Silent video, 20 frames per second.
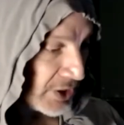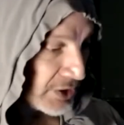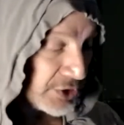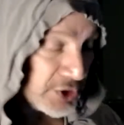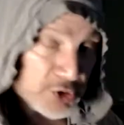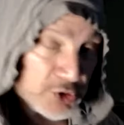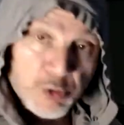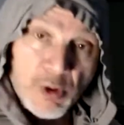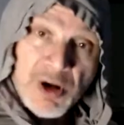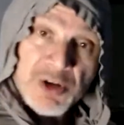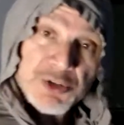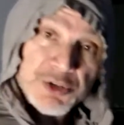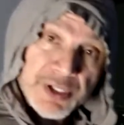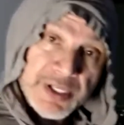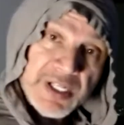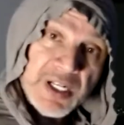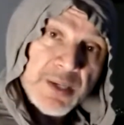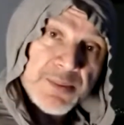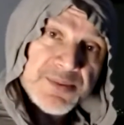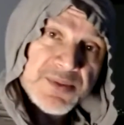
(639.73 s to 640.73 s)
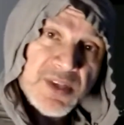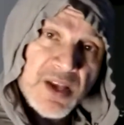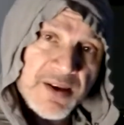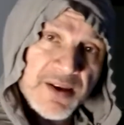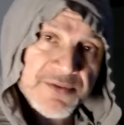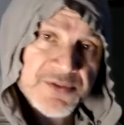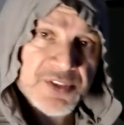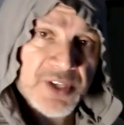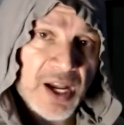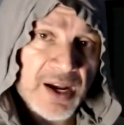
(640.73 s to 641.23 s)
dishwasher helps,
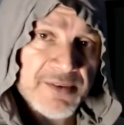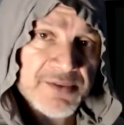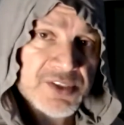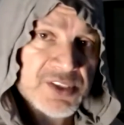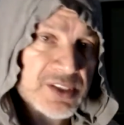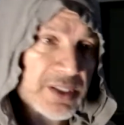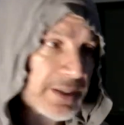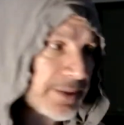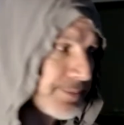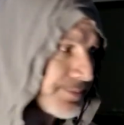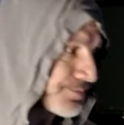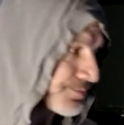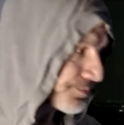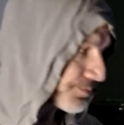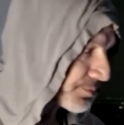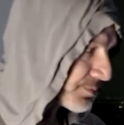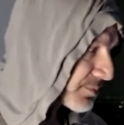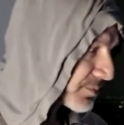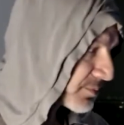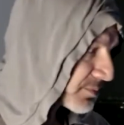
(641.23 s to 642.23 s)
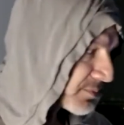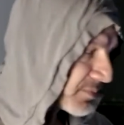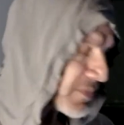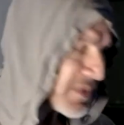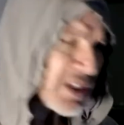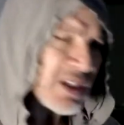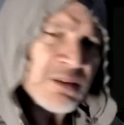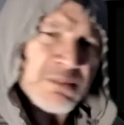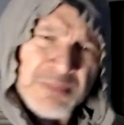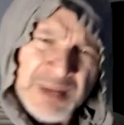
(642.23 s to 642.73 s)
obviously.
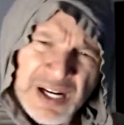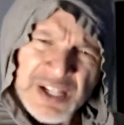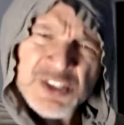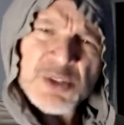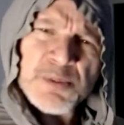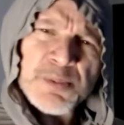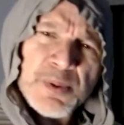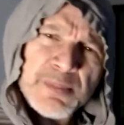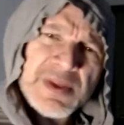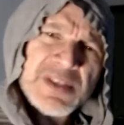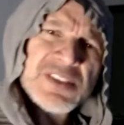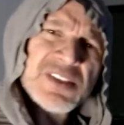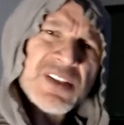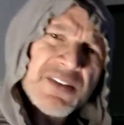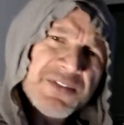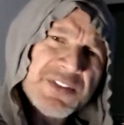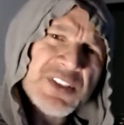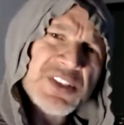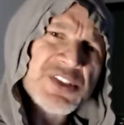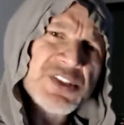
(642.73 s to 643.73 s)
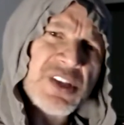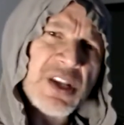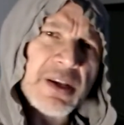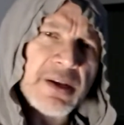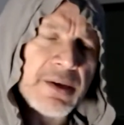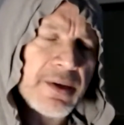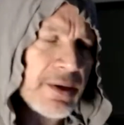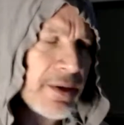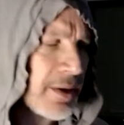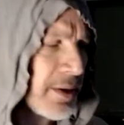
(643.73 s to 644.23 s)
But I used to put my stuff in the
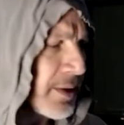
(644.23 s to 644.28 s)
sink.